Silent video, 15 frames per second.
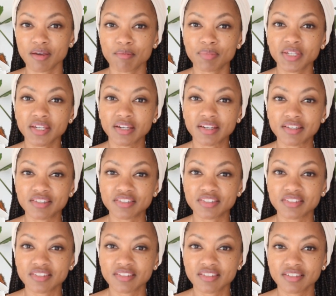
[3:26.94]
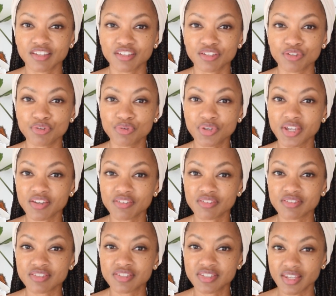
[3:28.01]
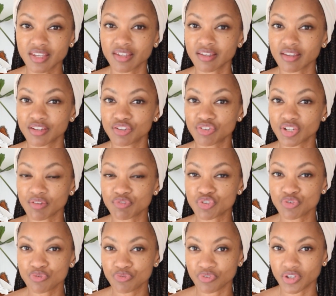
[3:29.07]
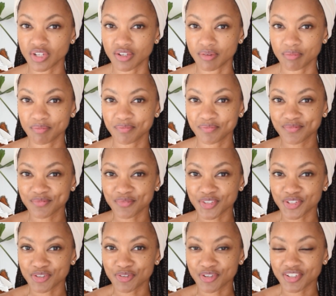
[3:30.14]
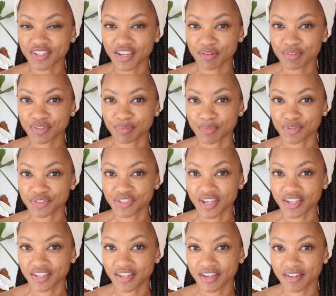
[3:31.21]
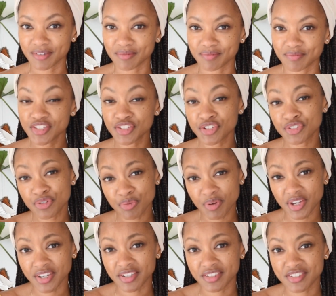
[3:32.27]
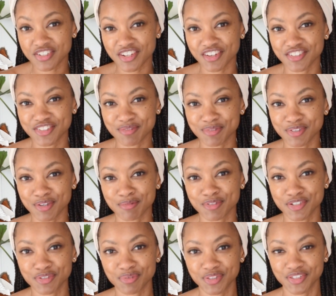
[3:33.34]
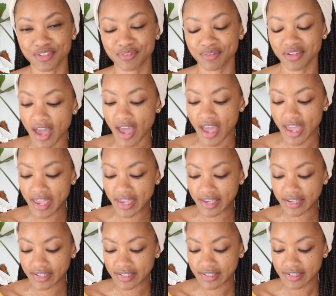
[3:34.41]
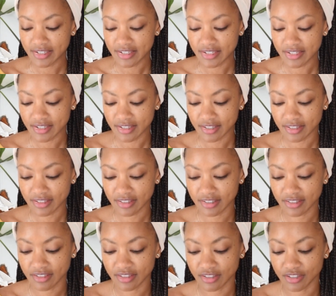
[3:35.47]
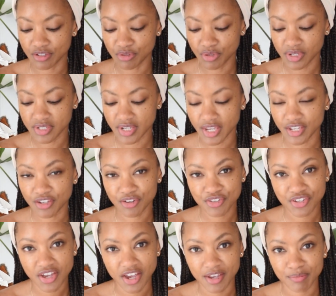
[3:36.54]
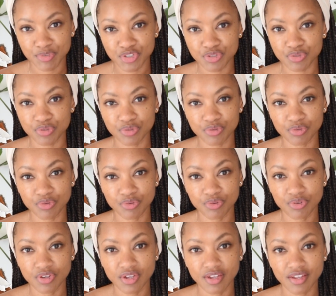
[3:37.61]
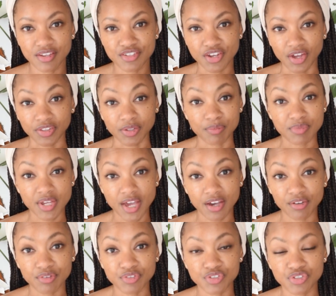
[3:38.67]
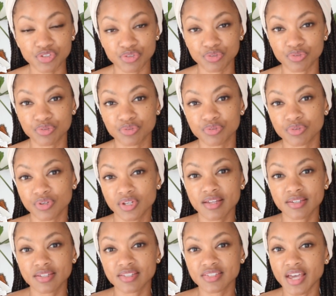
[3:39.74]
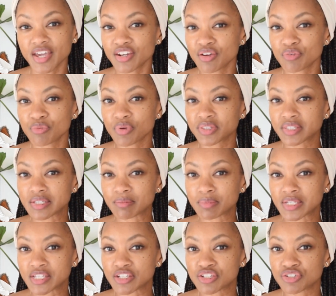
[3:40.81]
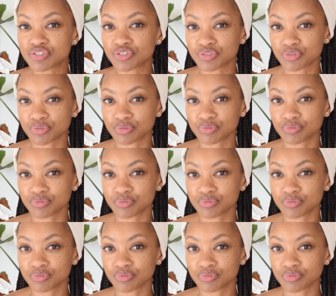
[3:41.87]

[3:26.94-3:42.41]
because you can see and you can have true freedom when you connect with the Most High God. I do want to share some scriptures with you and you can take your time to jot them down, to decide on what they mean to you.